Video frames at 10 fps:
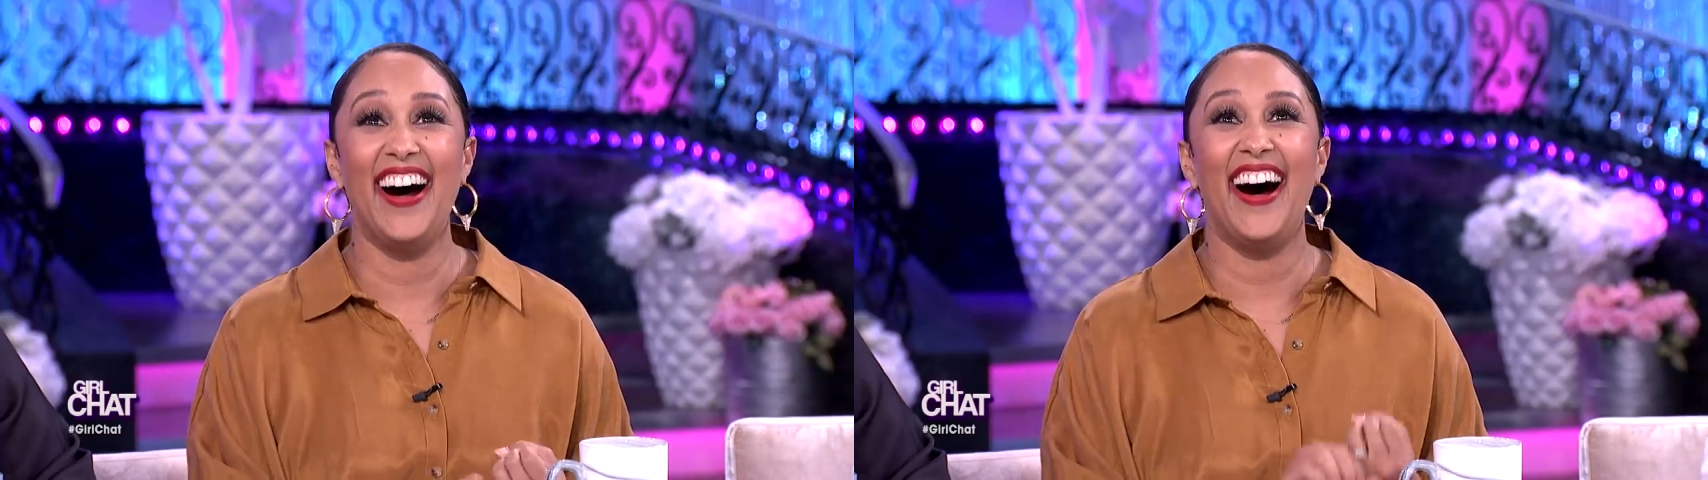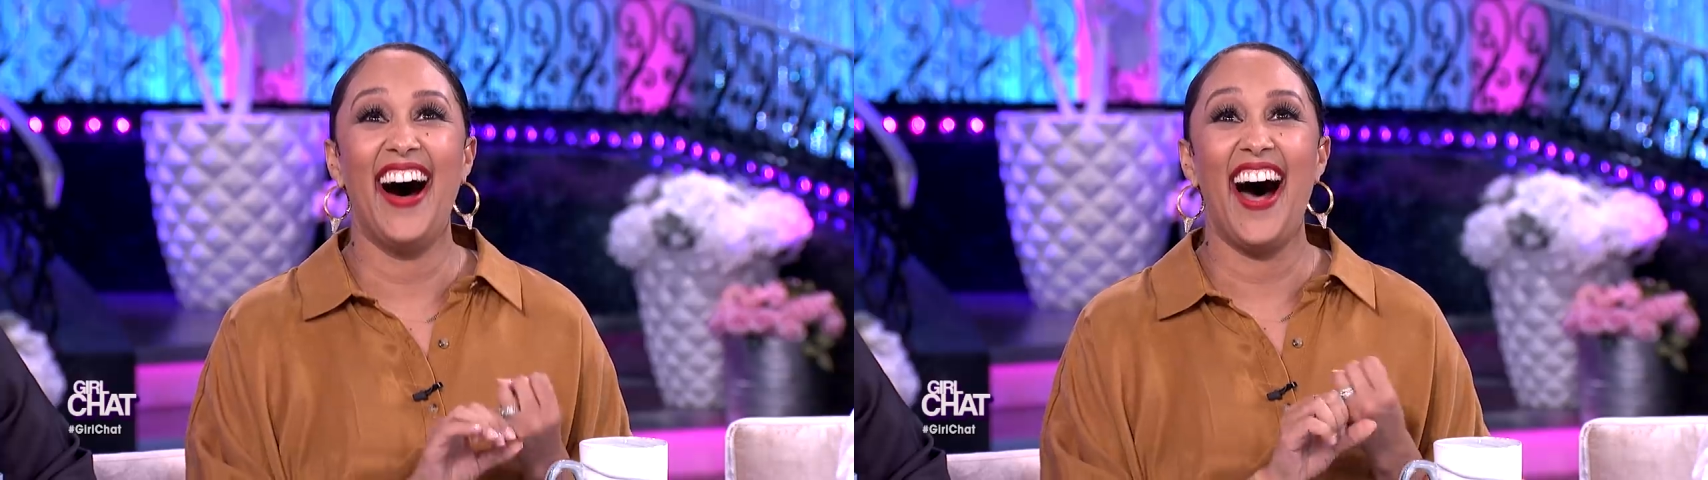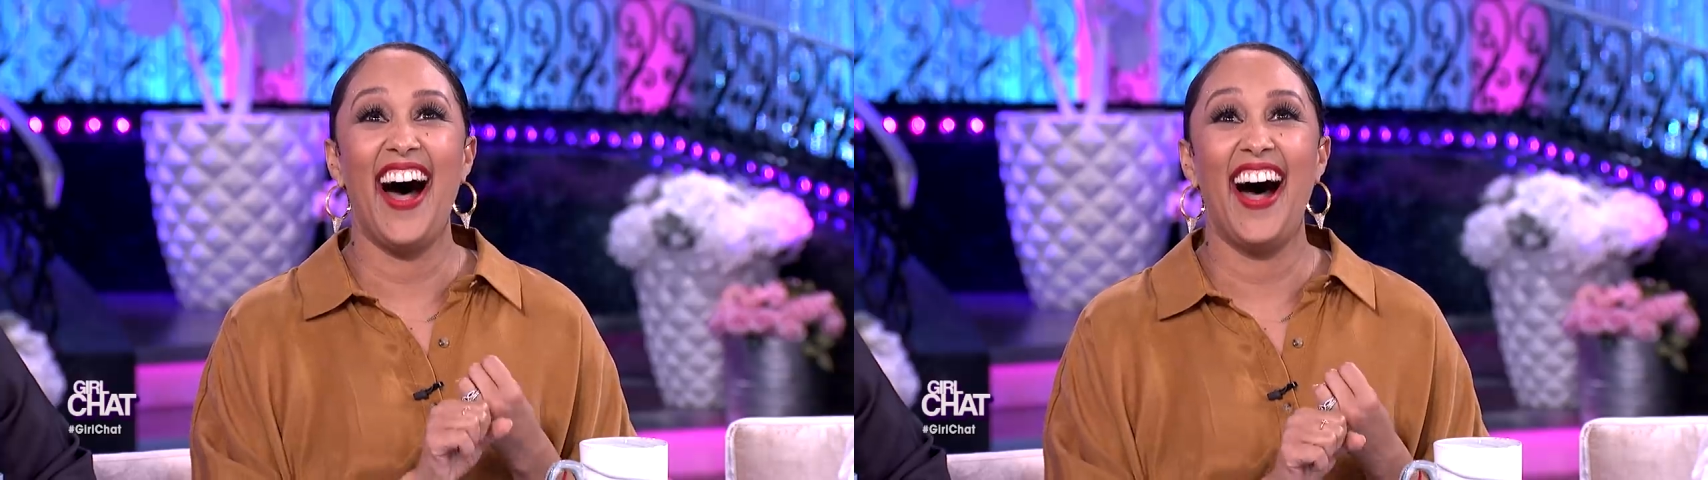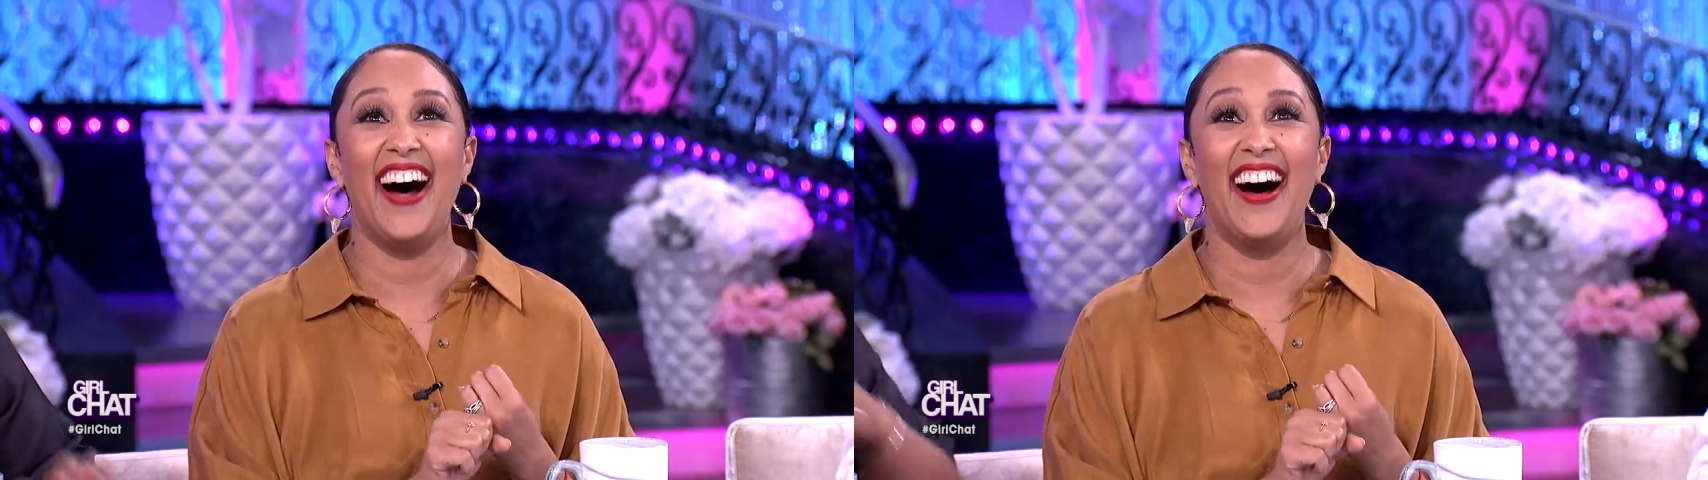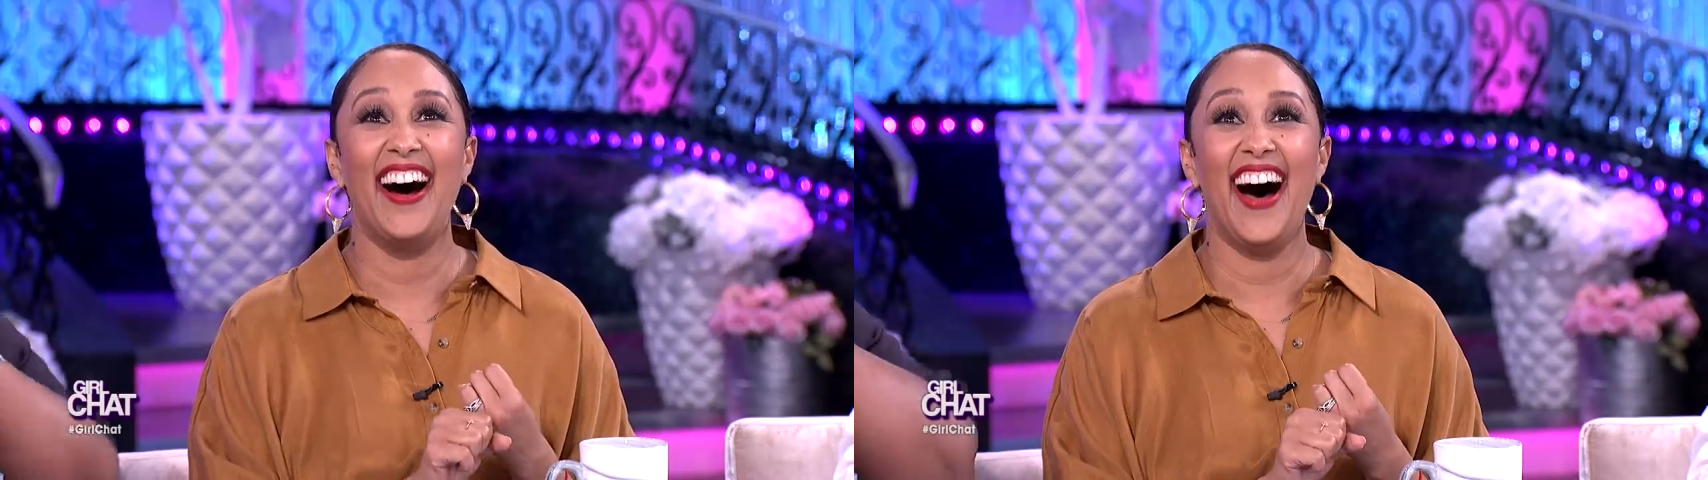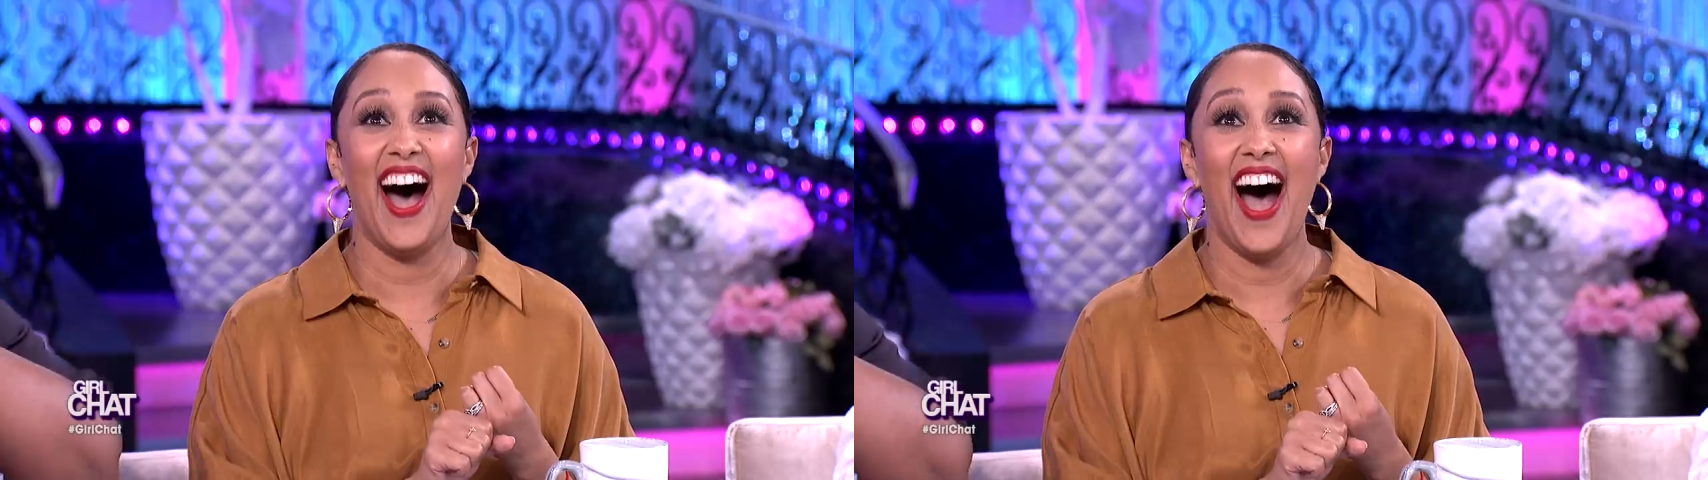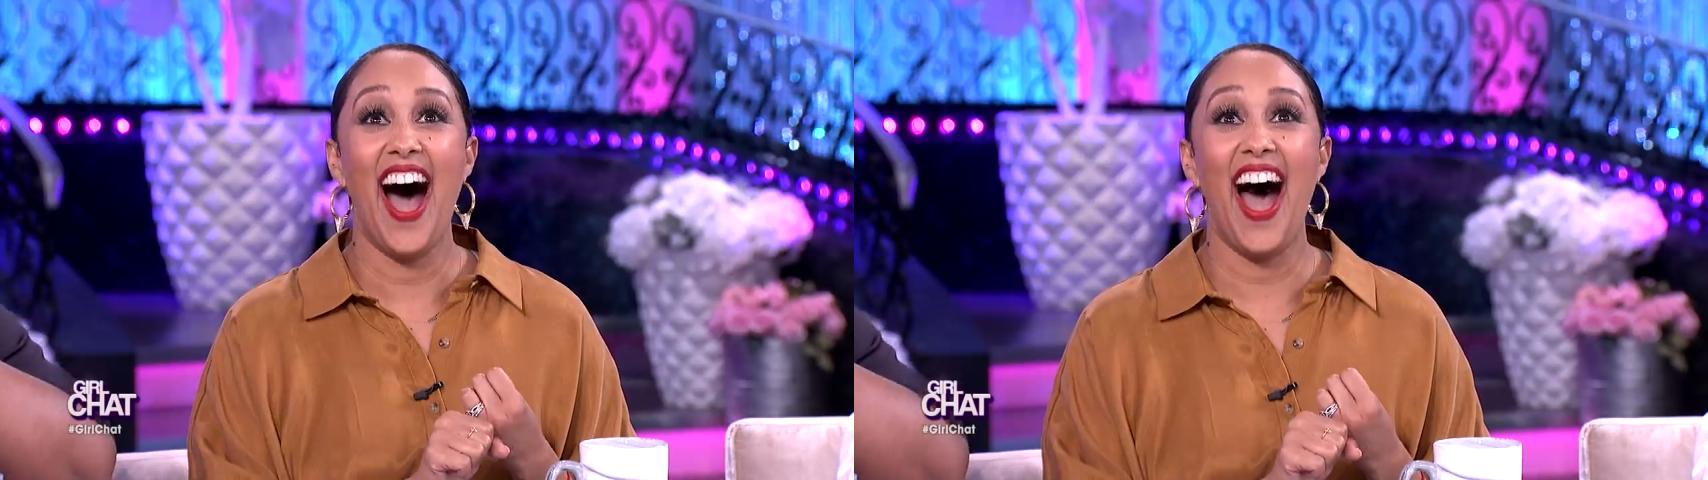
Slideshow. You got a whole garden.